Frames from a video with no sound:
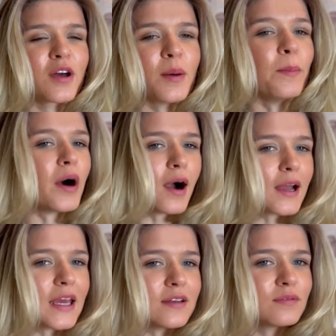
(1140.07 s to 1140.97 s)

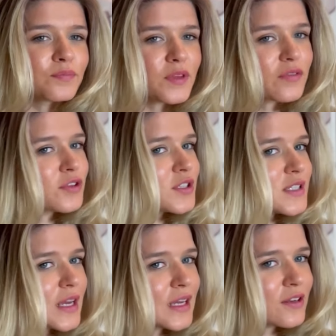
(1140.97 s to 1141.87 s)
bargain if you're just
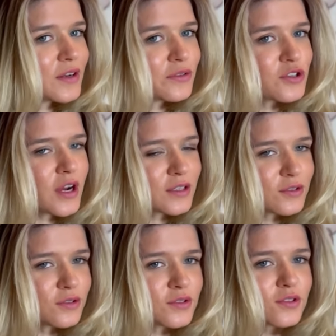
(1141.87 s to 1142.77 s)
taking your little
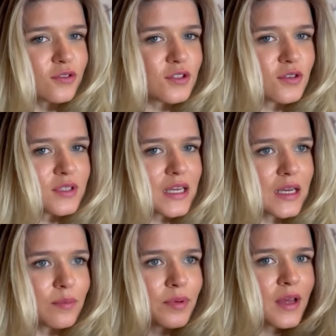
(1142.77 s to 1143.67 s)
triangles, not too
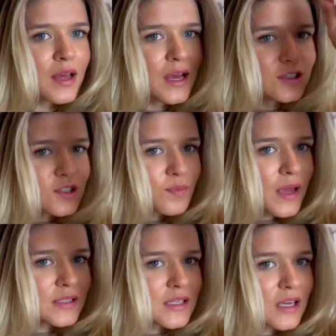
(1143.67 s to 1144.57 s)
deep, and just
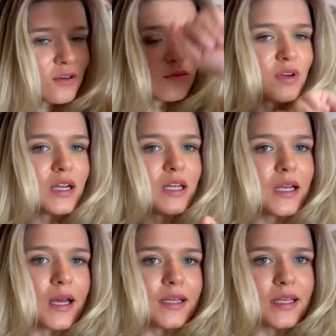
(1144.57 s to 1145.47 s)
painting it on really
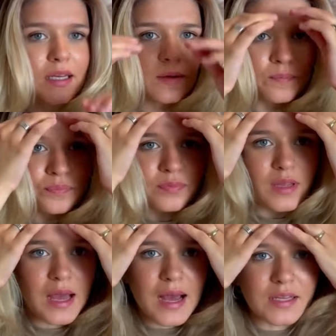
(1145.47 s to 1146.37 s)
lightly.
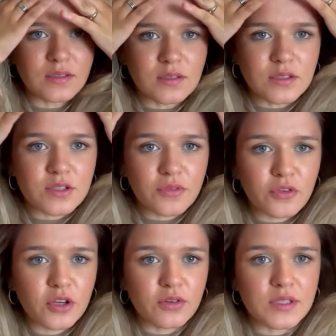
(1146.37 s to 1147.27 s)
And the
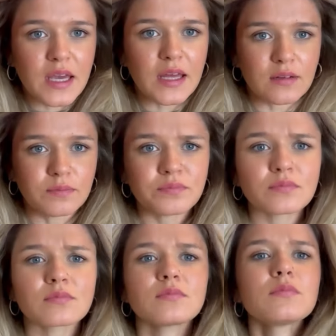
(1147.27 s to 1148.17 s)
foils again
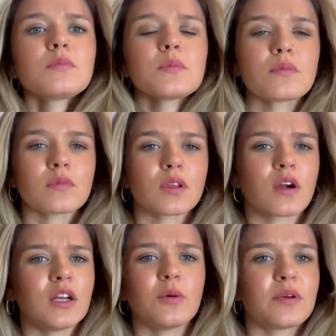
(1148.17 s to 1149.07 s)
are a
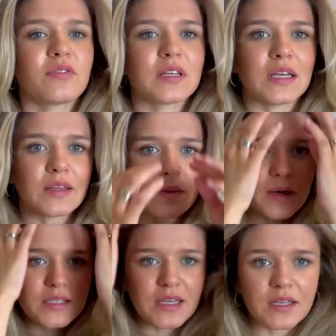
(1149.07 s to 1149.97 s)
little bit fiddly and they
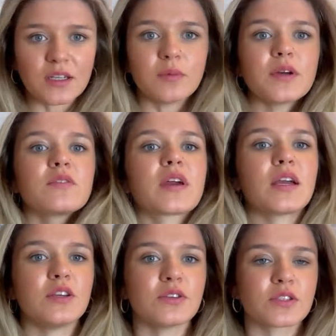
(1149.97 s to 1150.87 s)
might take a little bit of getting
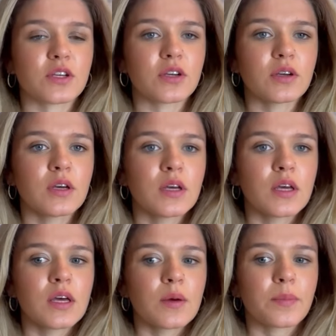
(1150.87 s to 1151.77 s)
used to,
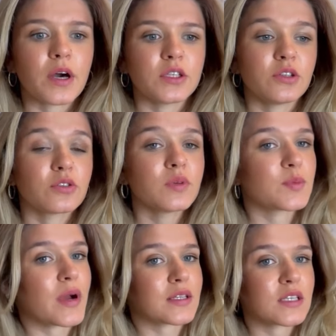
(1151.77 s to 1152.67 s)
but you can always
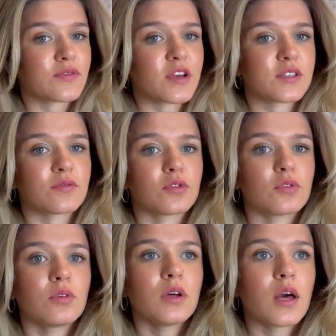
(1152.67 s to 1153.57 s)
practice first of all,